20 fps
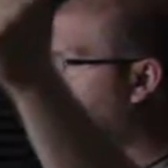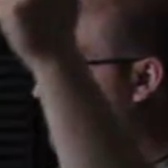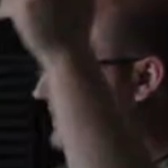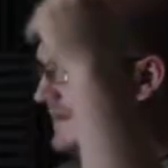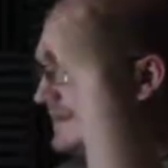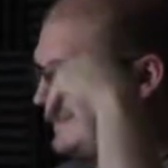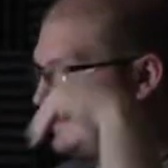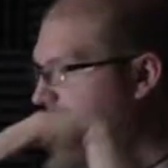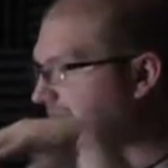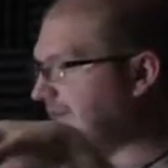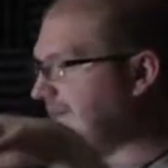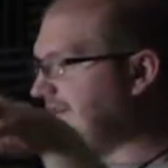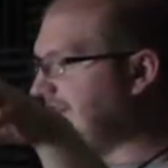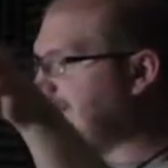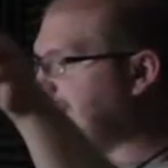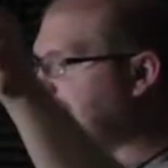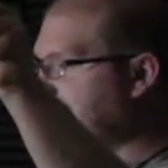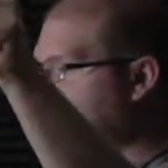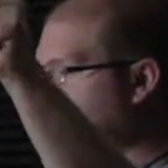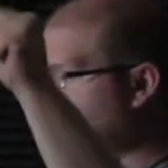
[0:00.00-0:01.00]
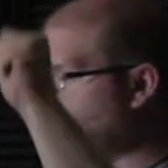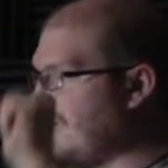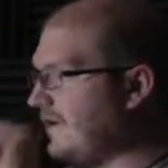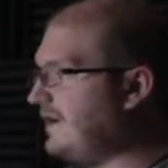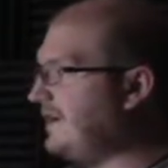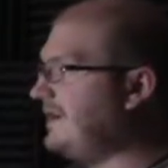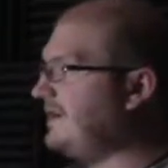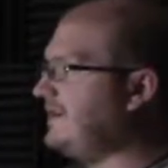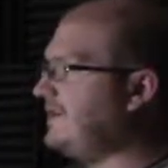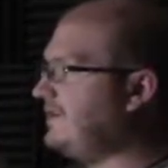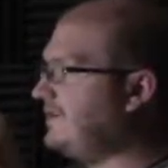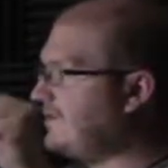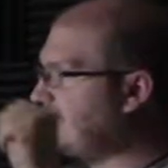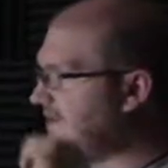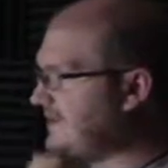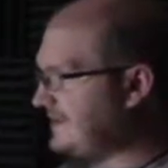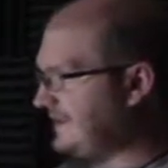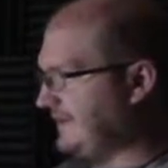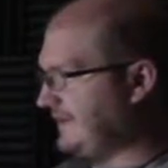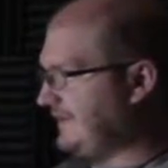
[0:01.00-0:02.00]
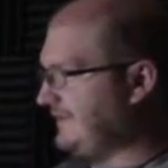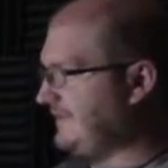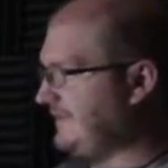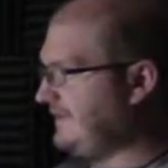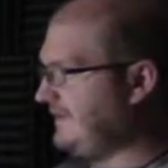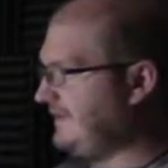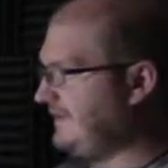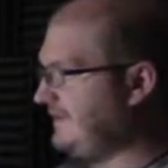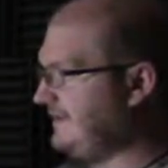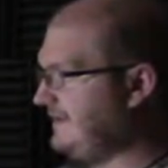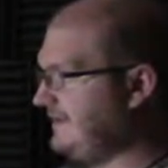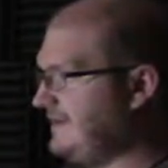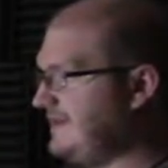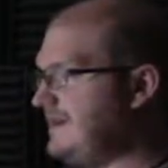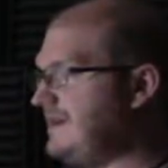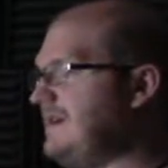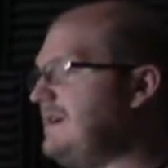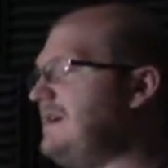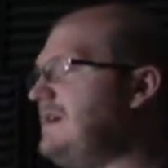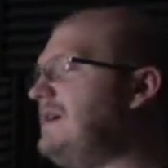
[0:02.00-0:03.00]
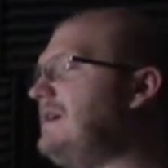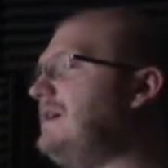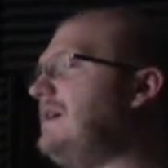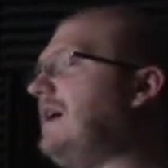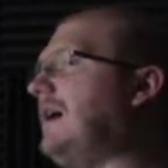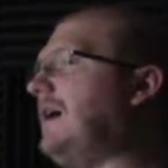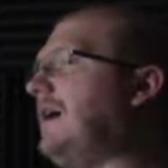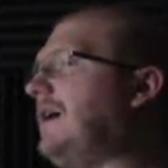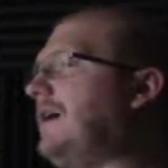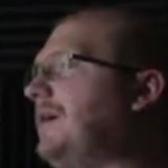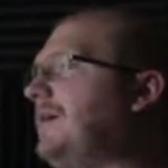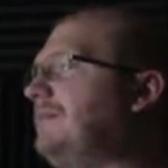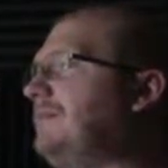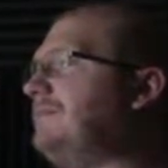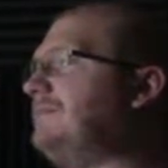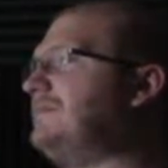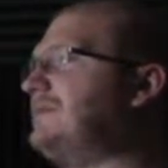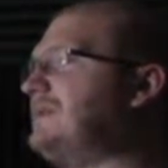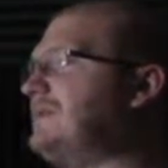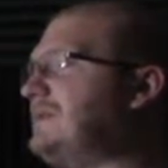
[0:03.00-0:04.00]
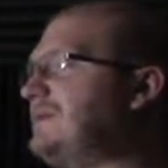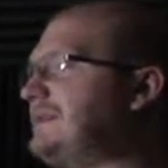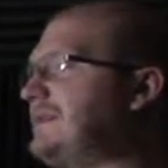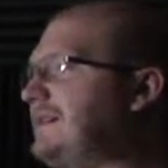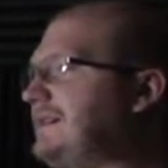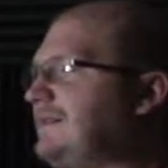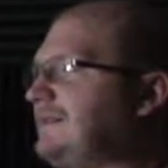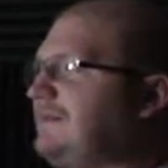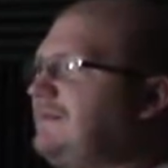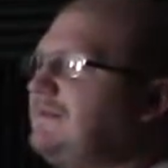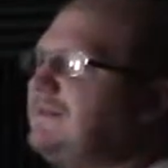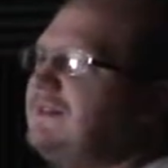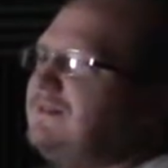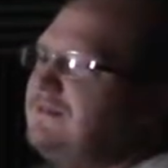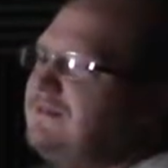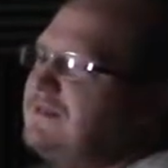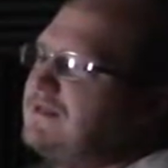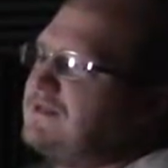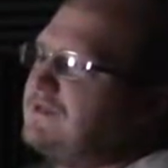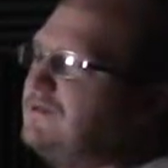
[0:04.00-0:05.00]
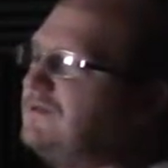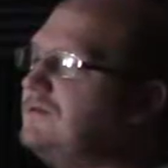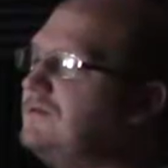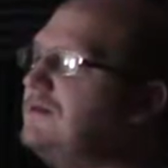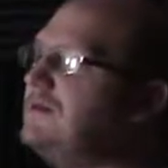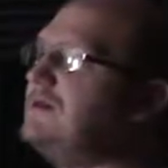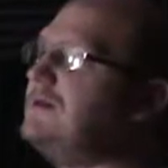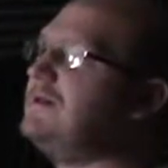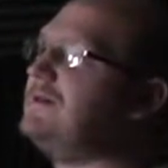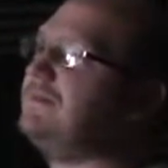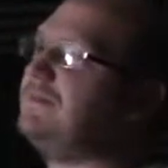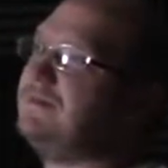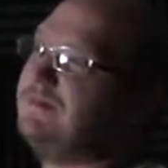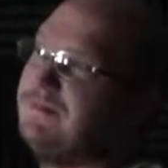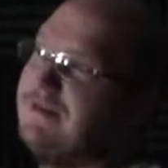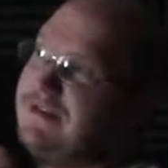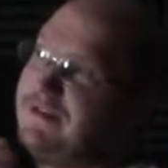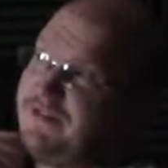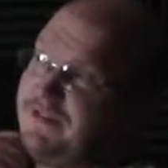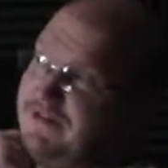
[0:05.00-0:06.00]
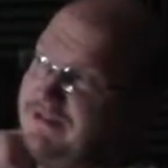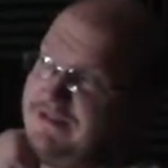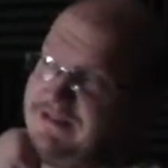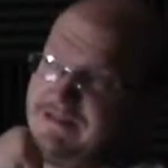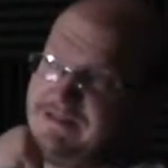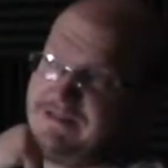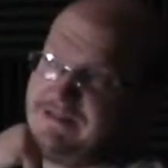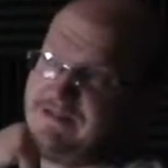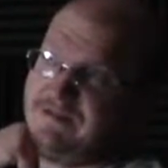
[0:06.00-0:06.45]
install it, and run it yourself. Yeah. Um. So it's like okay, that's cool. But my thing is, you